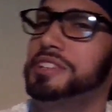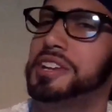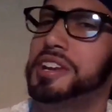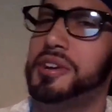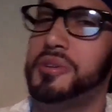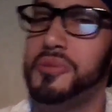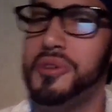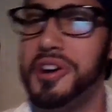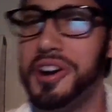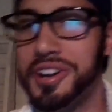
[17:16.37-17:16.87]

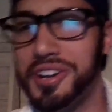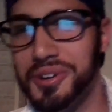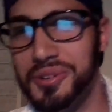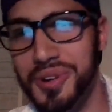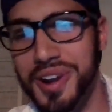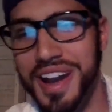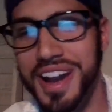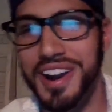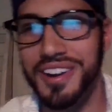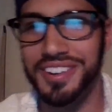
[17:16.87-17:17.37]
you know,
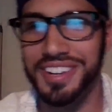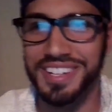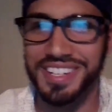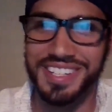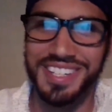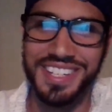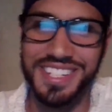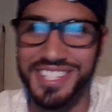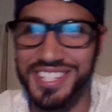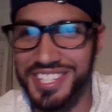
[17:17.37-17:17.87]
walking around
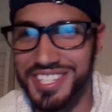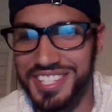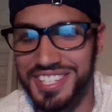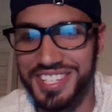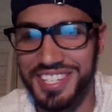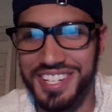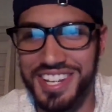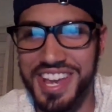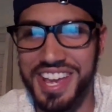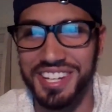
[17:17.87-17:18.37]
and, and
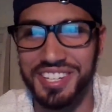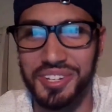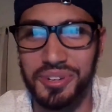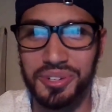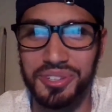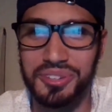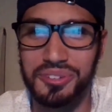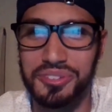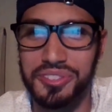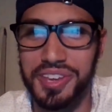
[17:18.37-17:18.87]
just
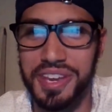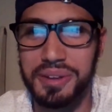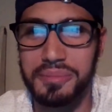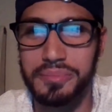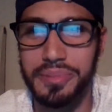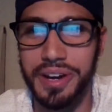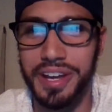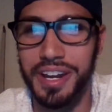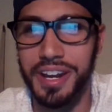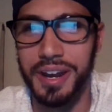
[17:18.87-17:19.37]
doing their thing.
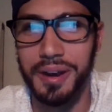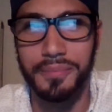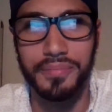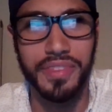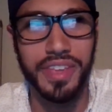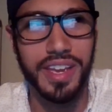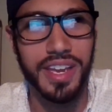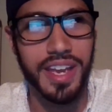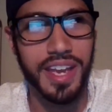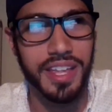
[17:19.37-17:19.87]
But um
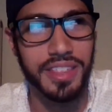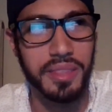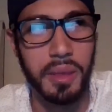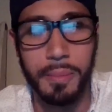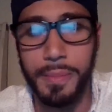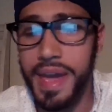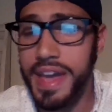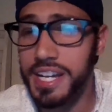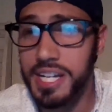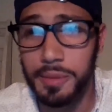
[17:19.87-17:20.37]
the
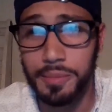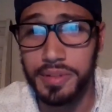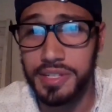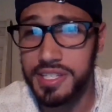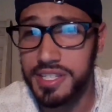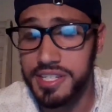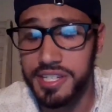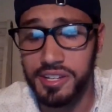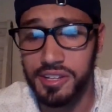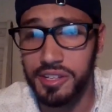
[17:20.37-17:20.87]
makeup is
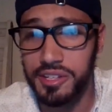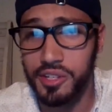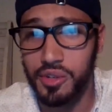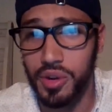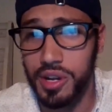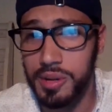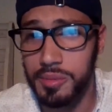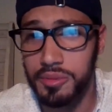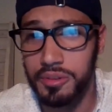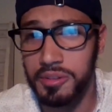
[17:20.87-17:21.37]
still
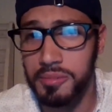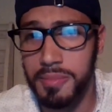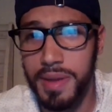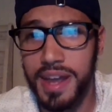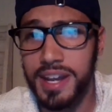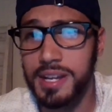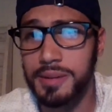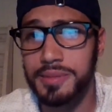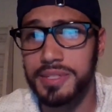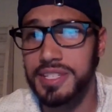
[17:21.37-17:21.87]
incredible. The
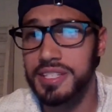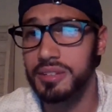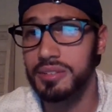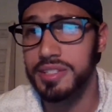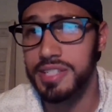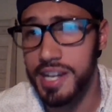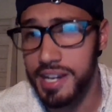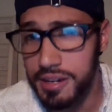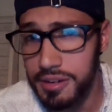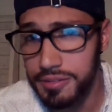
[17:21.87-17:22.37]
makeup's still
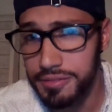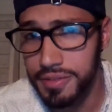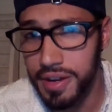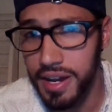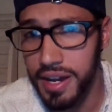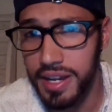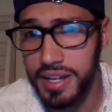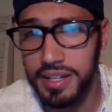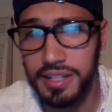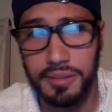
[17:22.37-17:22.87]

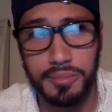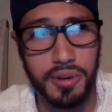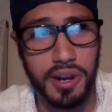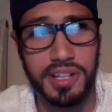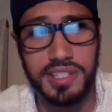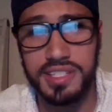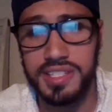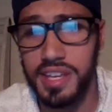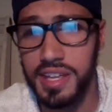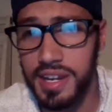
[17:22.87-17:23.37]
terrifying. The
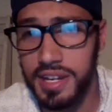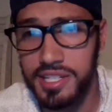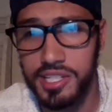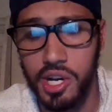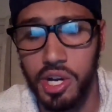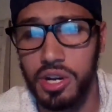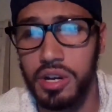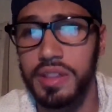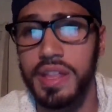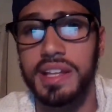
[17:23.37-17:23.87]
prosthetics,
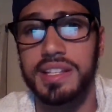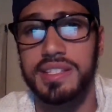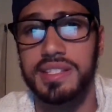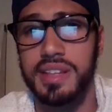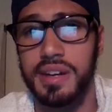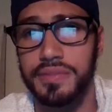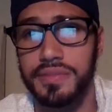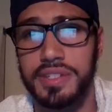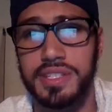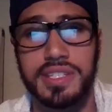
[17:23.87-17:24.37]
all that
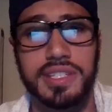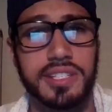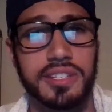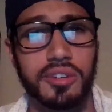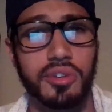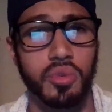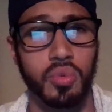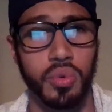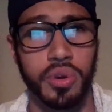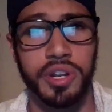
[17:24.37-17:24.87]
stuff, it's still
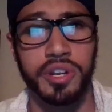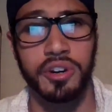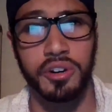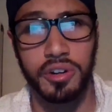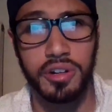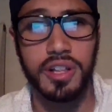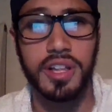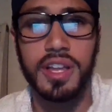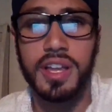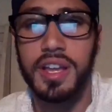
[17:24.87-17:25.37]

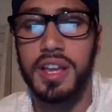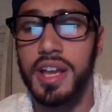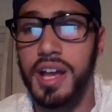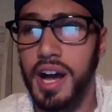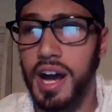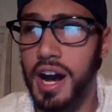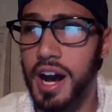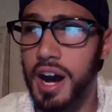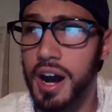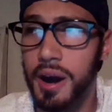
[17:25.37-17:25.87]
real.
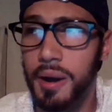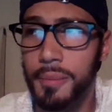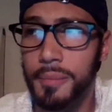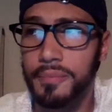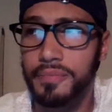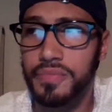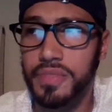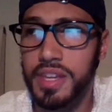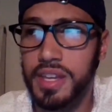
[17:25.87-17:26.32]
Um,